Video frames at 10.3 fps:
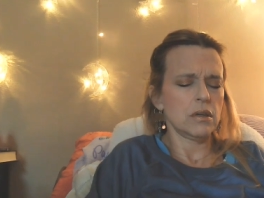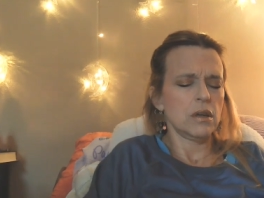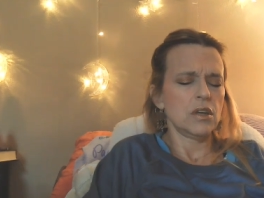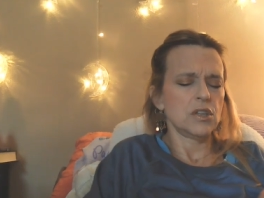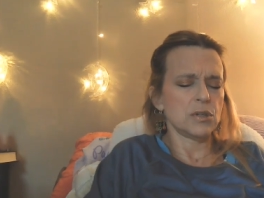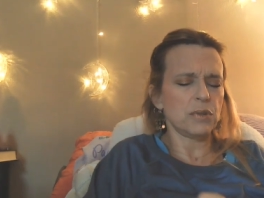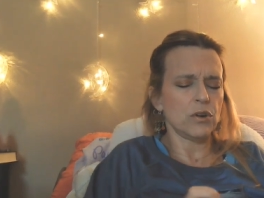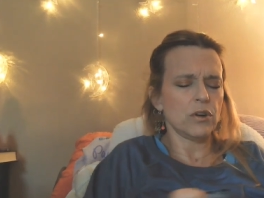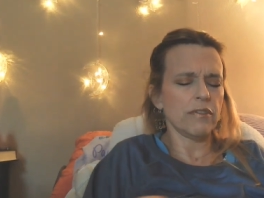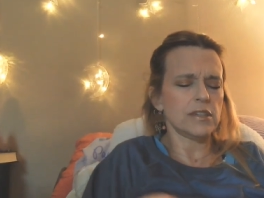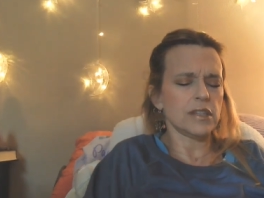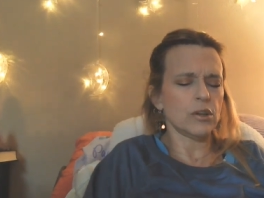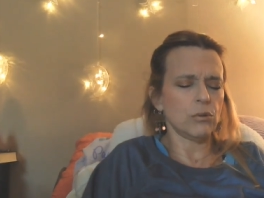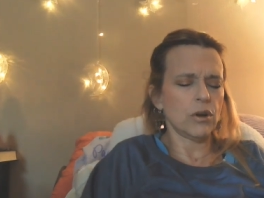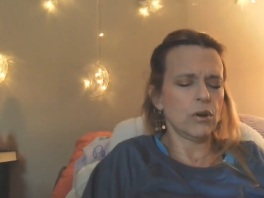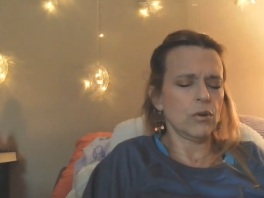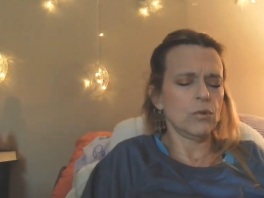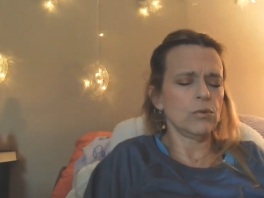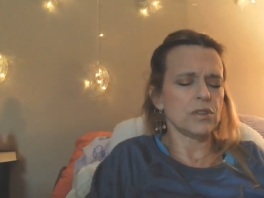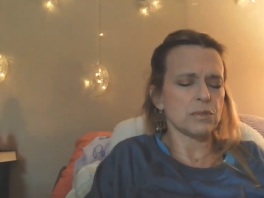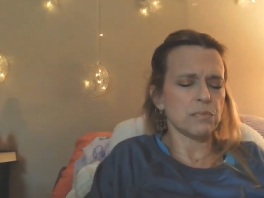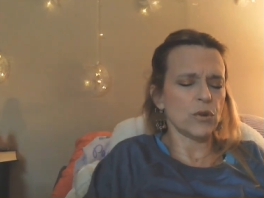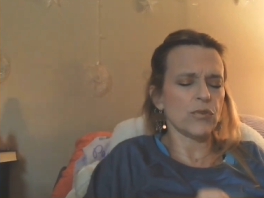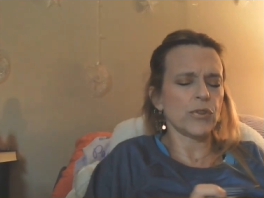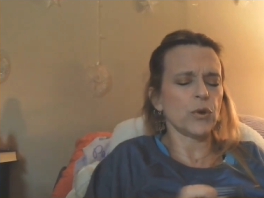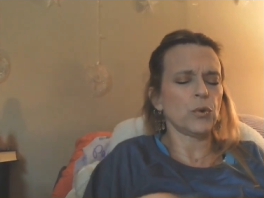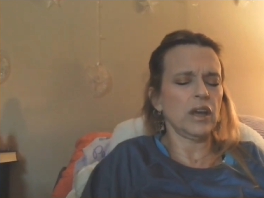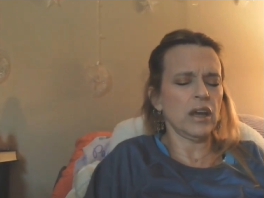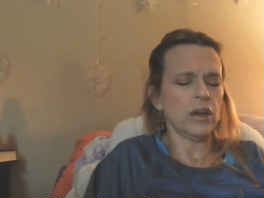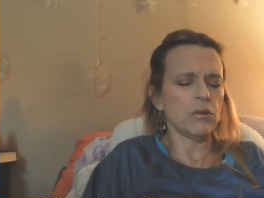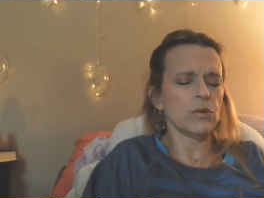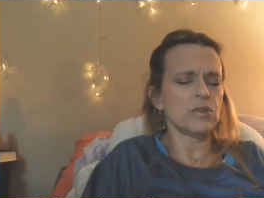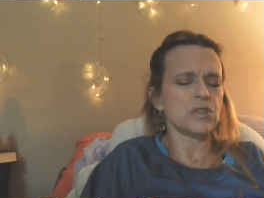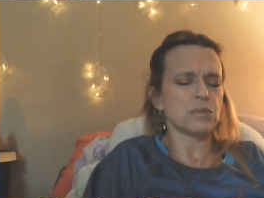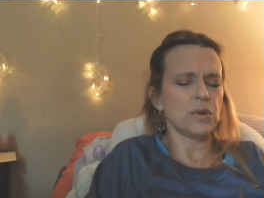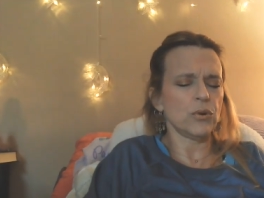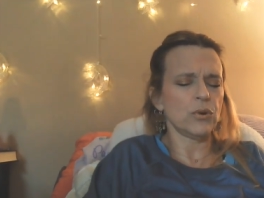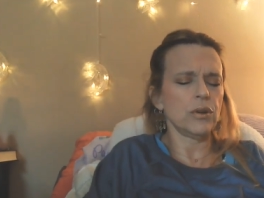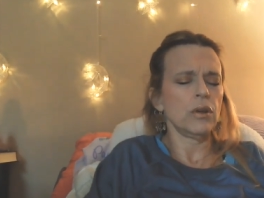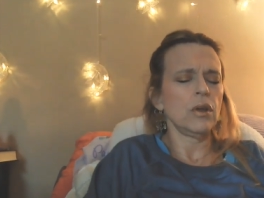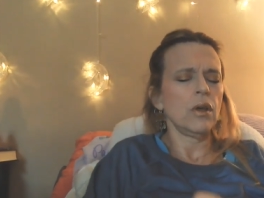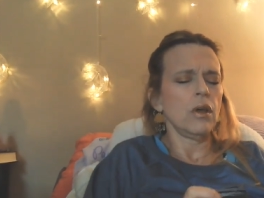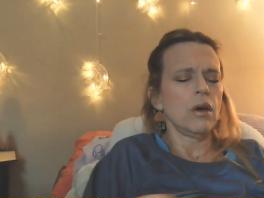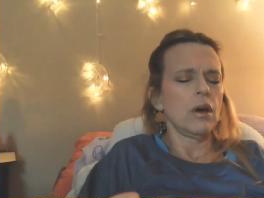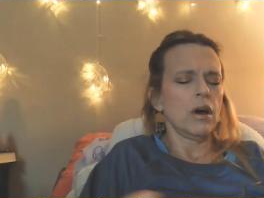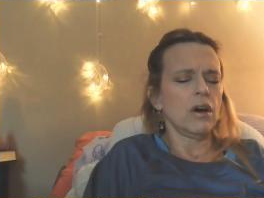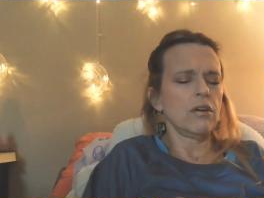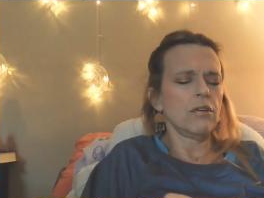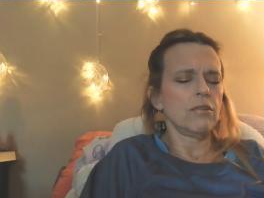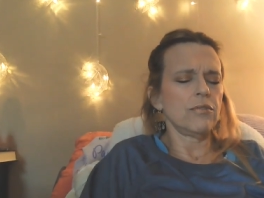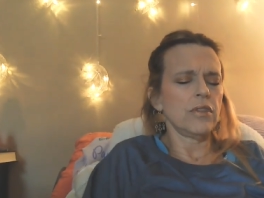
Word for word: Spirit of the Tarot, the Spirit of the Creator, the Spirit of the